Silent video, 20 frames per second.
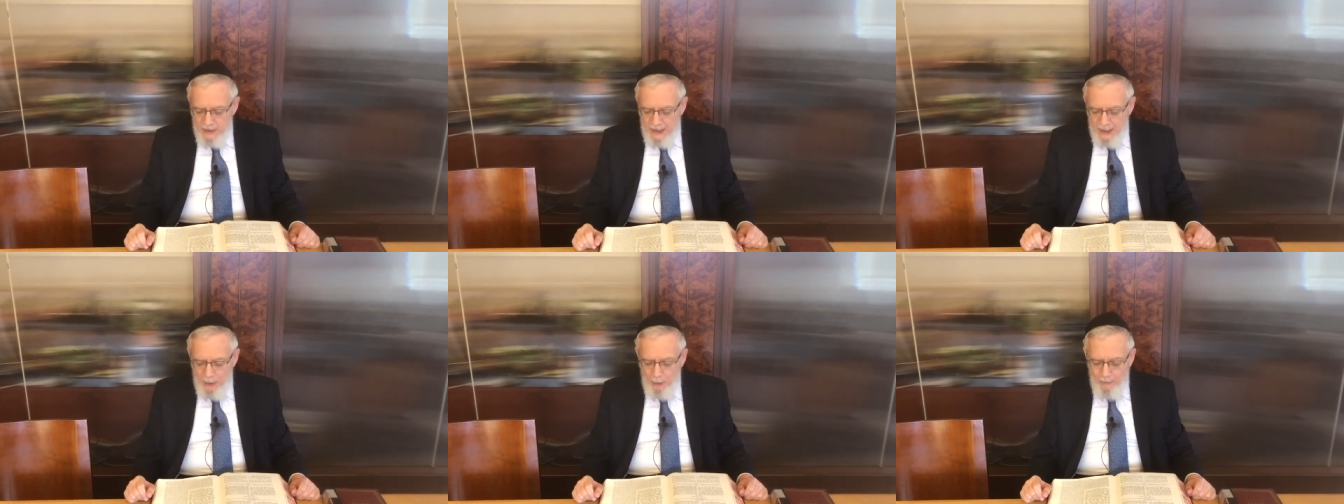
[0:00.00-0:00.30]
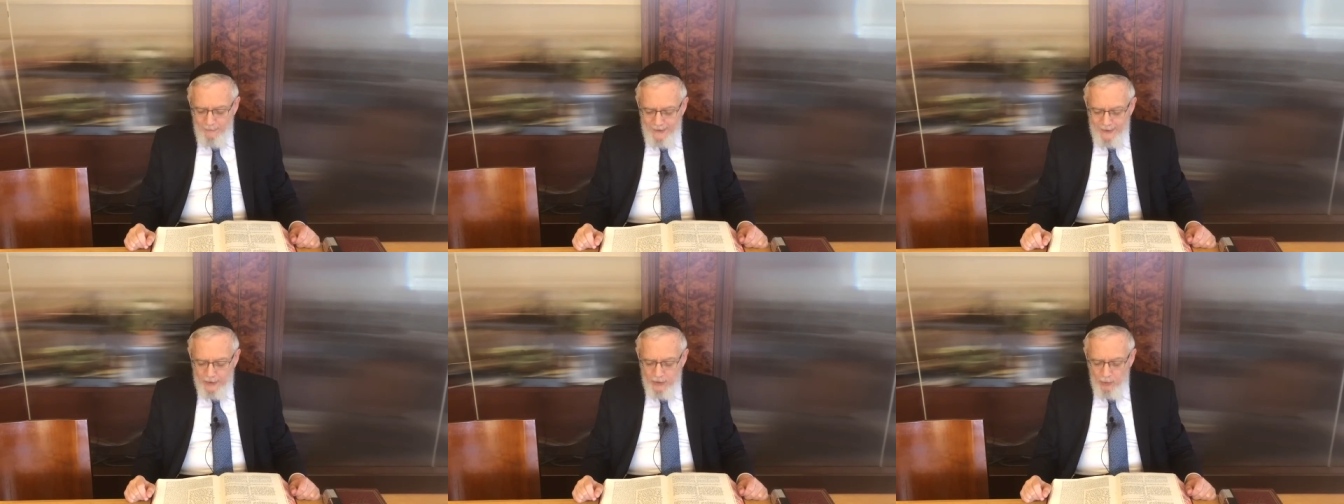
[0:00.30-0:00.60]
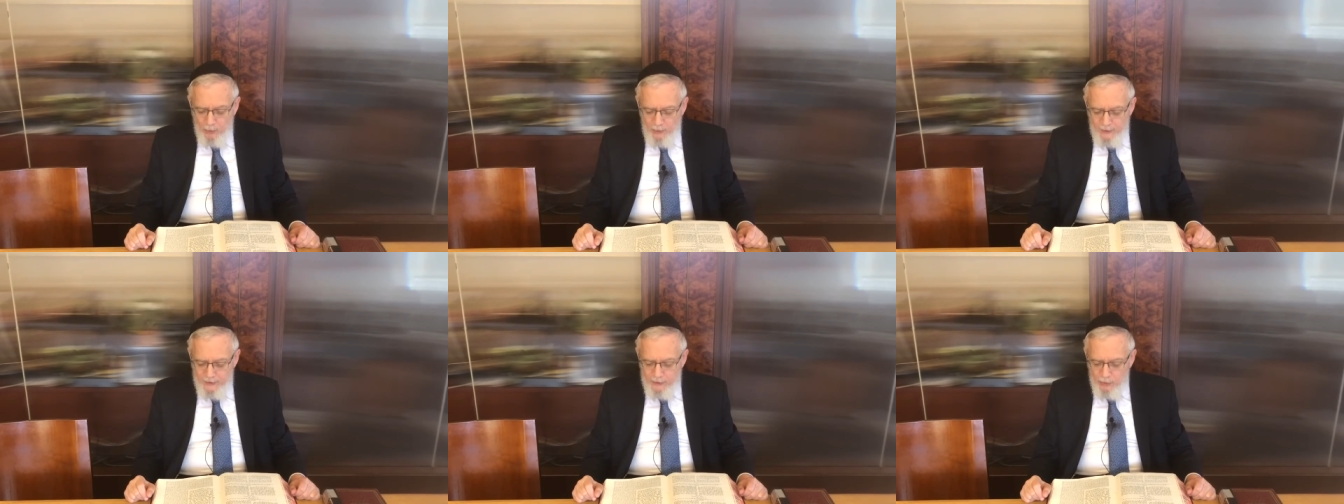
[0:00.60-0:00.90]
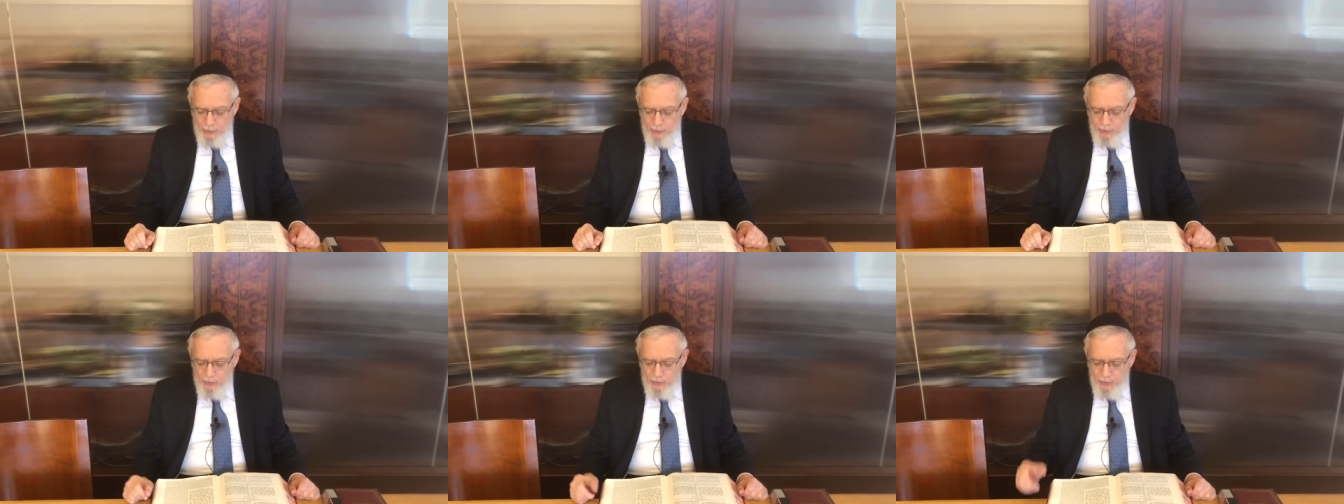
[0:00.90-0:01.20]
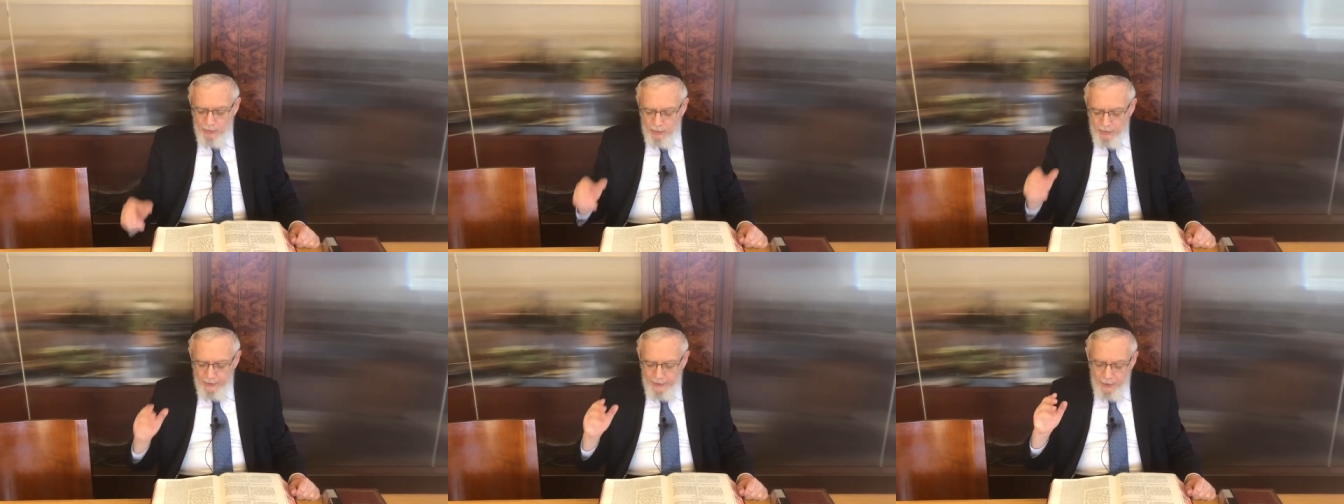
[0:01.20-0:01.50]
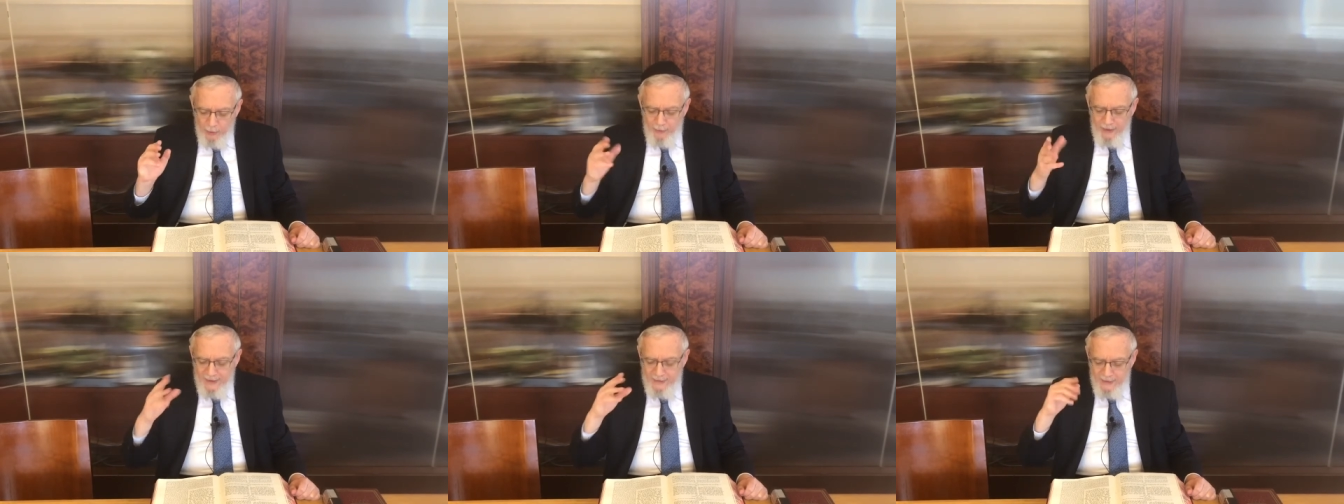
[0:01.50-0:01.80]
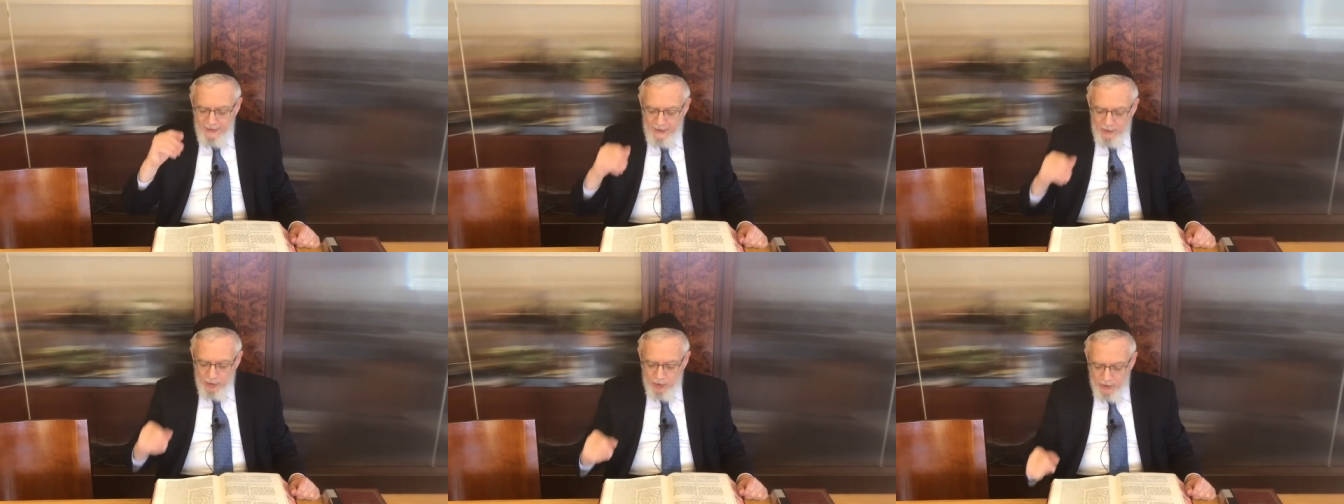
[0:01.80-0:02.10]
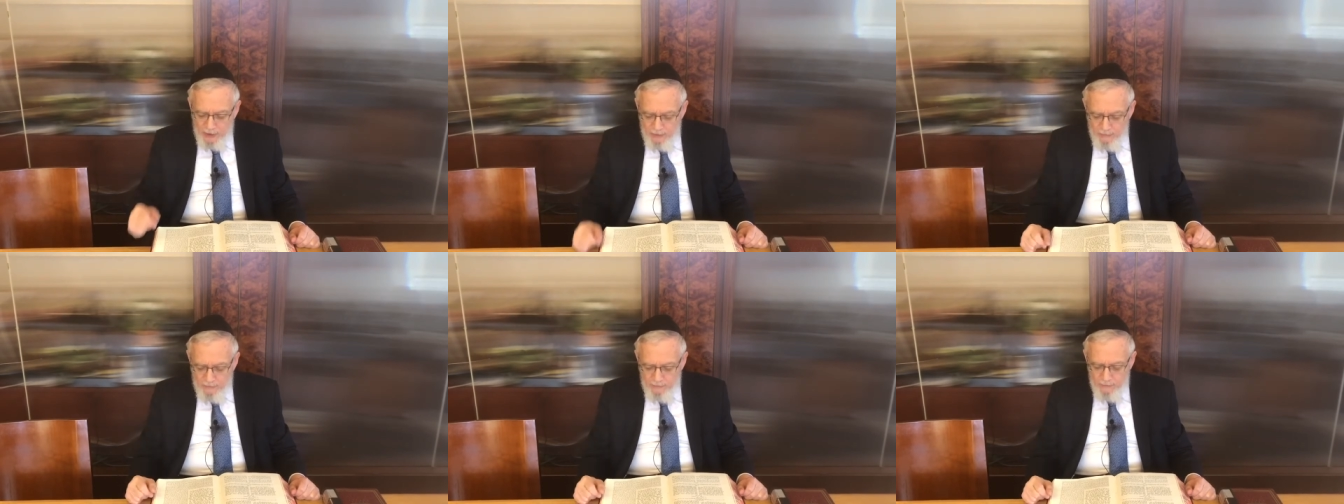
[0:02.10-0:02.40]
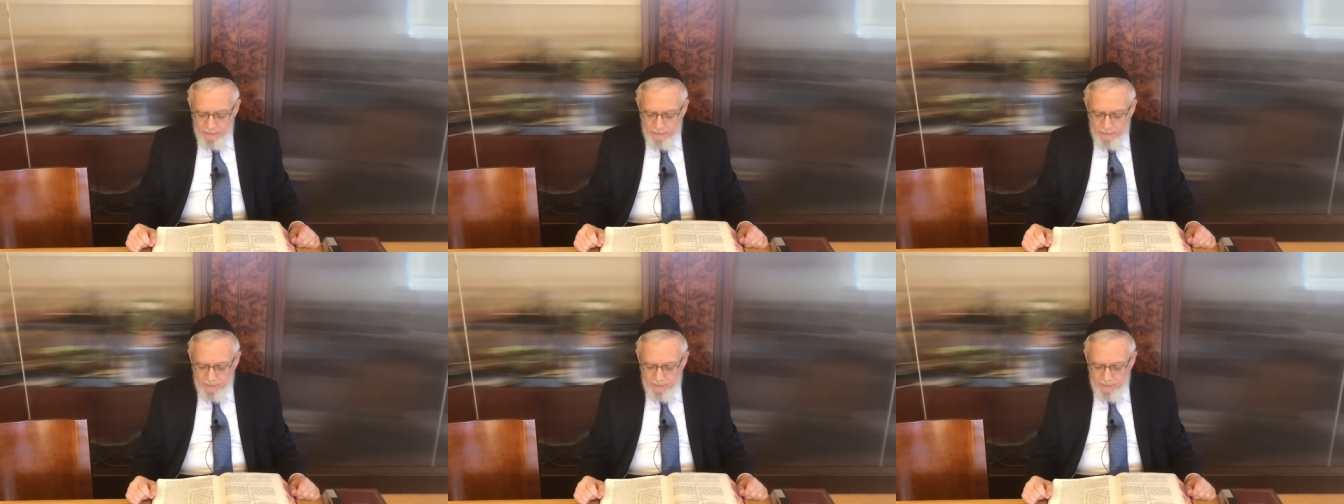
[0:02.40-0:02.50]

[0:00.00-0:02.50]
I will make you into a great nation.